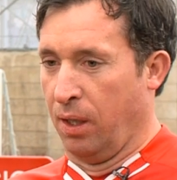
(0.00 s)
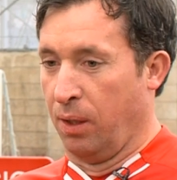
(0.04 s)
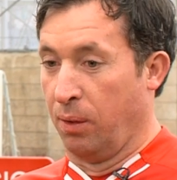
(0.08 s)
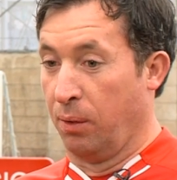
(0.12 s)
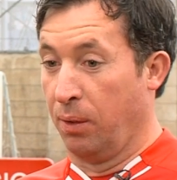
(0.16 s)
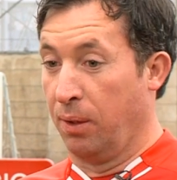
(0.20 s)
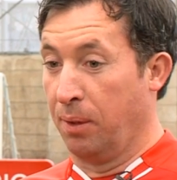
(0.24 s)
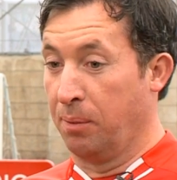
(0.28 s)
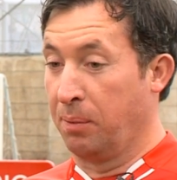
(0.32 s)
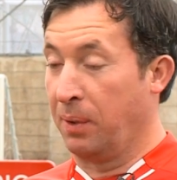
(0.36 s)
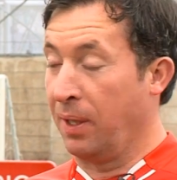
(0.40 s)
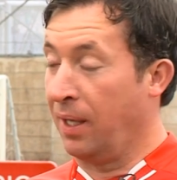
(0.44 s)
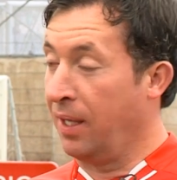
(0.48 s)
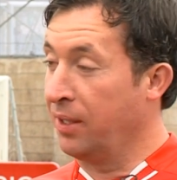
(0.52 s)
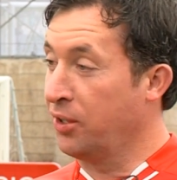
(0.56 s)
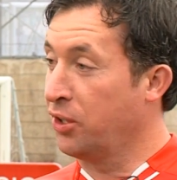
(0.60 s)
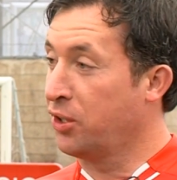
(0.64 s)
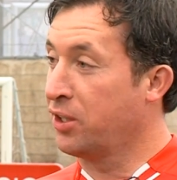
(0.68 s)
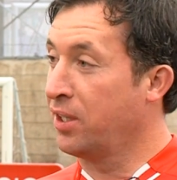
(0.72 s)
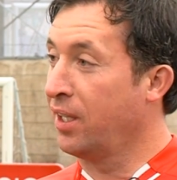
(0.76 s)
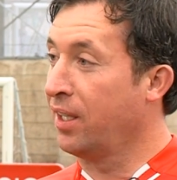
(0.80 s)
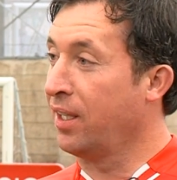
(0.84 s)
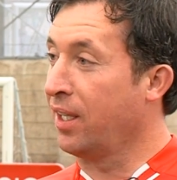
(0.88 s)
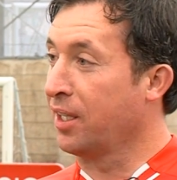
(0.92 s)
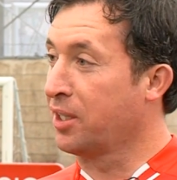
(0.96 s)
Well, I'm glad you
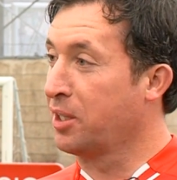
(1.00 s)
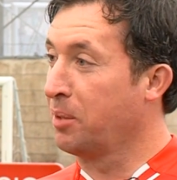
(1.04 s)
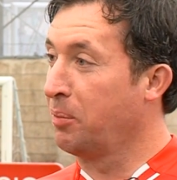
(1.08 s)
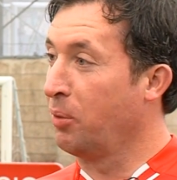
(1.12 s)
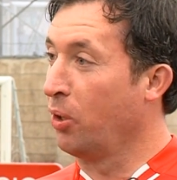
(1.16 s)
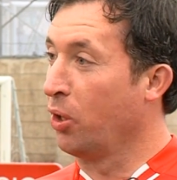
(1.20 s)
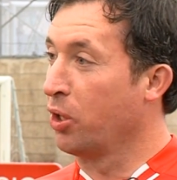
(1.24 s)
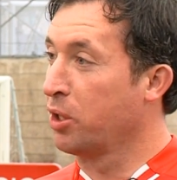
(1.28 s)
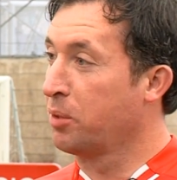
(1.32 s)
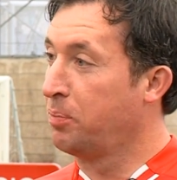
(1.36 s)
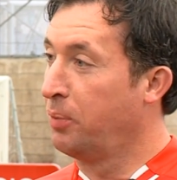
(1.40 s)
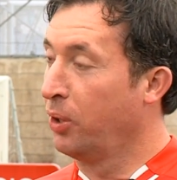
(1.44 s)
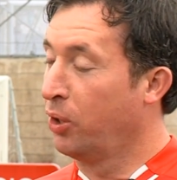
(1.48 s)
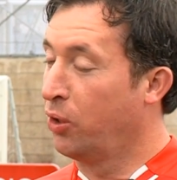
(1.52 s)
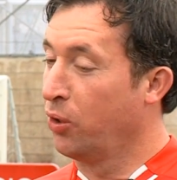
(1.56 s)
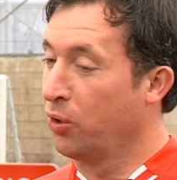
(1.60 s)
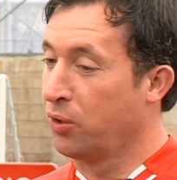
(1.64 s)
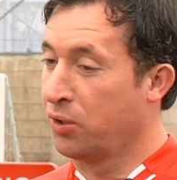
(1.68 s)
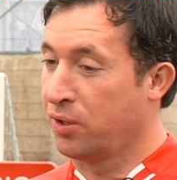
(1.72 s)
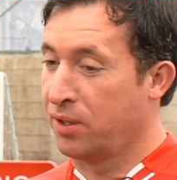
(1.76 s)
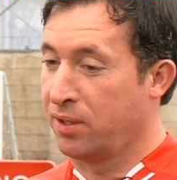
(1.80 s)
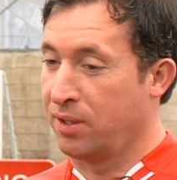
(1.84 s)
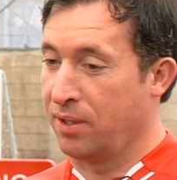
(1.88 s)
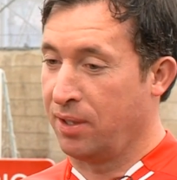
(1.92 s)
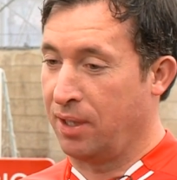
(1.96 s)
said that, to be honest,
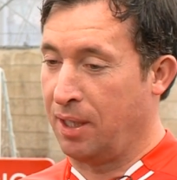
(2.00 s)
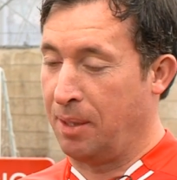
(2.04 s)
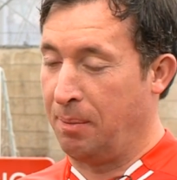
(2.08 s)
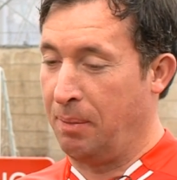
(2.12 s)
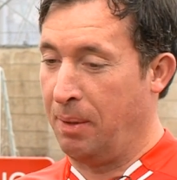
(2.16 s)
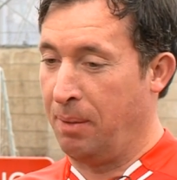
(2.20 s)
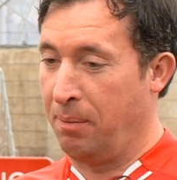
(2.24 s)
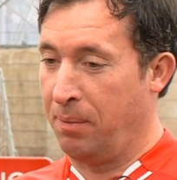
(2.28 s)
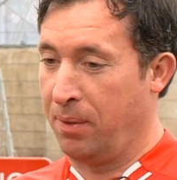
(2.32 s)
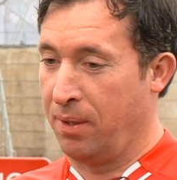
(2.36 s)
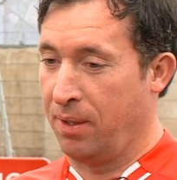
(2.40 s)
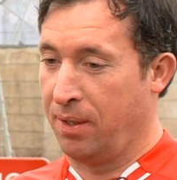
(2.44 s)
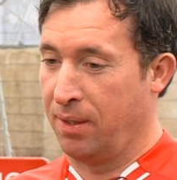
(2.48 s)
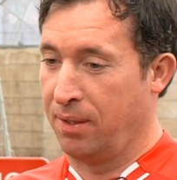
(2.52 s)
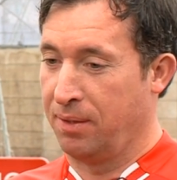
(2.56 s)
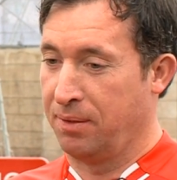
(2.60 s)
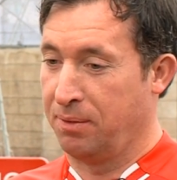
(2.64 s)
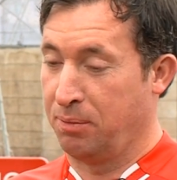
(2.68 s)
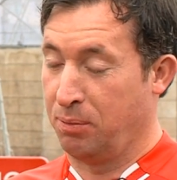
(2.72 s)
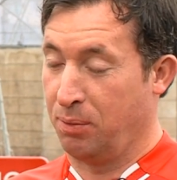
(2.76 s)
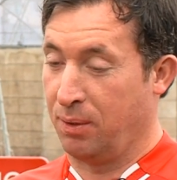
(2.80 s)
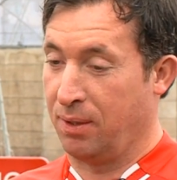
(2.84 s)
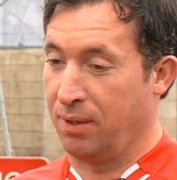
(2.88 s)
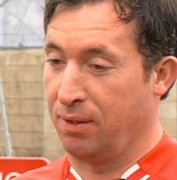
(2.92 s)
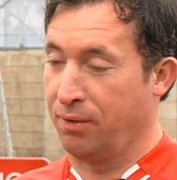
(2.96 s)
because I remember,
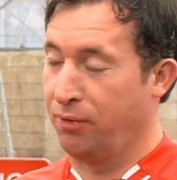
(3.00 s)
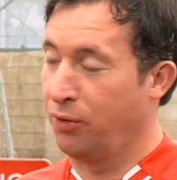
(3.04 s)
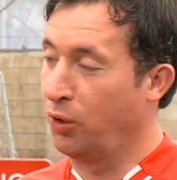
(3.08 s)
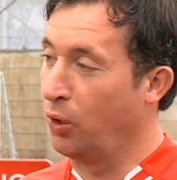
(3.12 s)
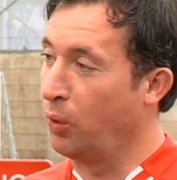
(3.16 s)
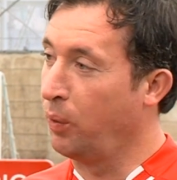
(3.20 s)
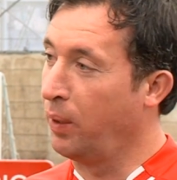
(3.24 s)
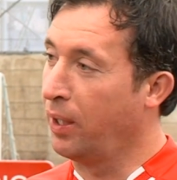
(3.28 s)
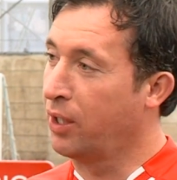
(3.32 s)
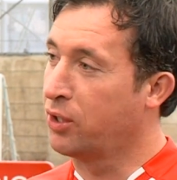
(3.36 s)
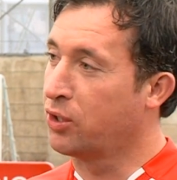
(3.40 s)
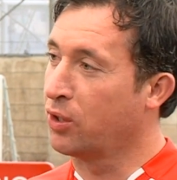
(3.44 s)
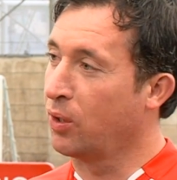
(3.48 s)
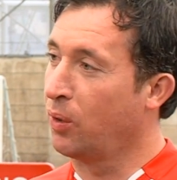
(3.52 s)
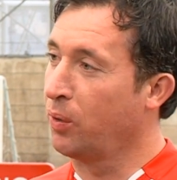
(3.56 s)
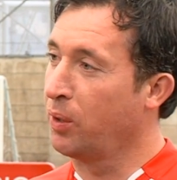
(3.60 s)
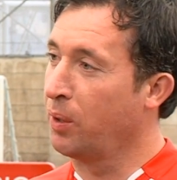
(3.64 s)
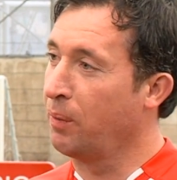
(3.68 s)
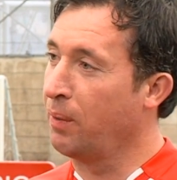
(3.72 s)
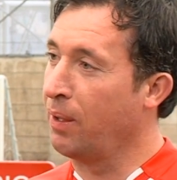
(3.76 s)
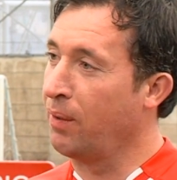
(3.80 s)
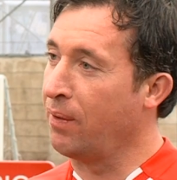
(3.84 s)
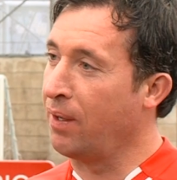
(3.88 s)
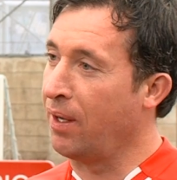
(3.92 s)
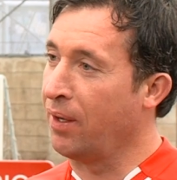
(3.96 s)
a few weeks ago you
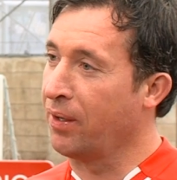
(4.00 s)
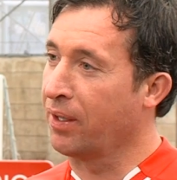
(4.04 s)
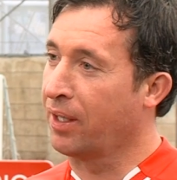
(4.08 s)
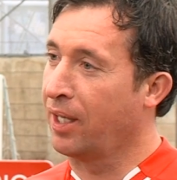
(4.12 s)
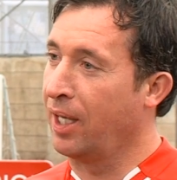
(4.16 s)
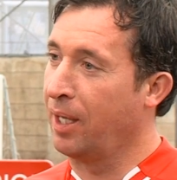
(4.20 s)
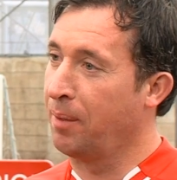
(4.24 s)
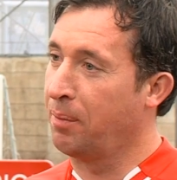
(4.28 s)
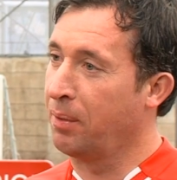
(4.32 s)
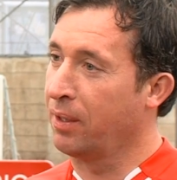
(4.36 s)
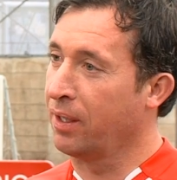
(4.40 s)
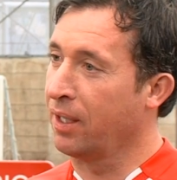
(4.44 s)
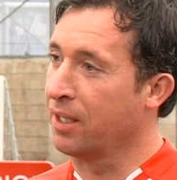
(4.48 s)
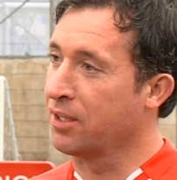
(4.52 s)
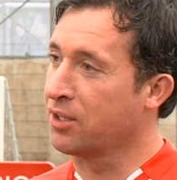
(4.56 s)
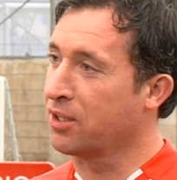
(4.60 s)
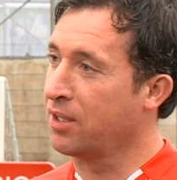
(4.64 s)
went round the keeper against